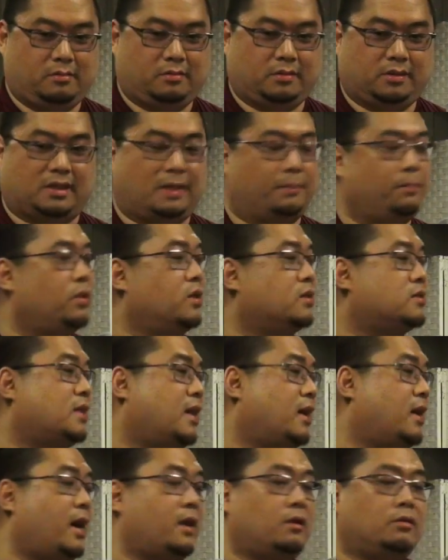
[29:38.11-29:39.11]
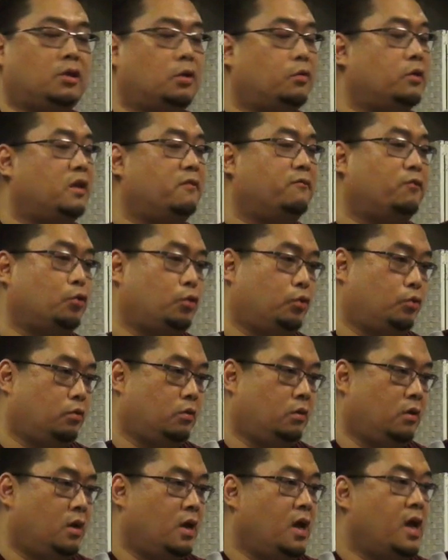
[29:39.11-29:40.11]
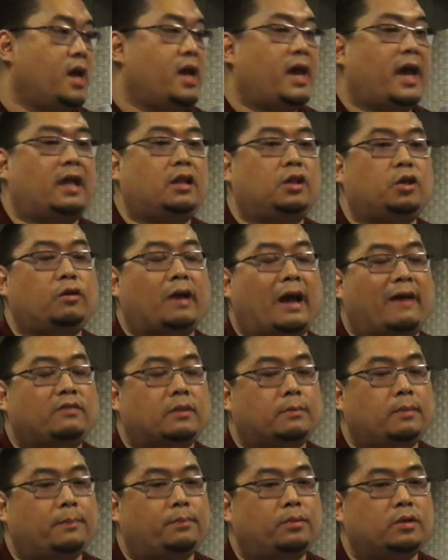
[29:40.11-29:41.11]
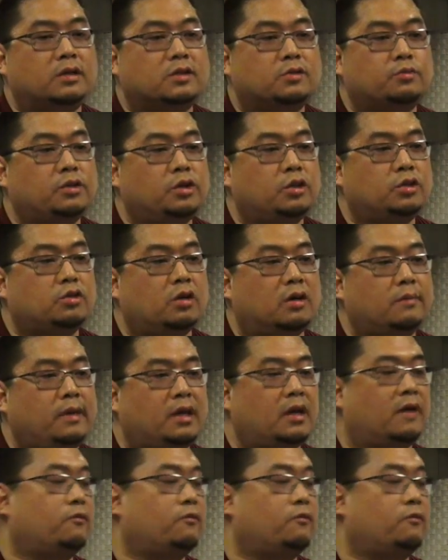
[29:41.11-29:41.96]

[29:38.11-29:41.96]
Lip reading: Simple as that. I don't know any voodoo. And do you have to be Buddhist when you join me?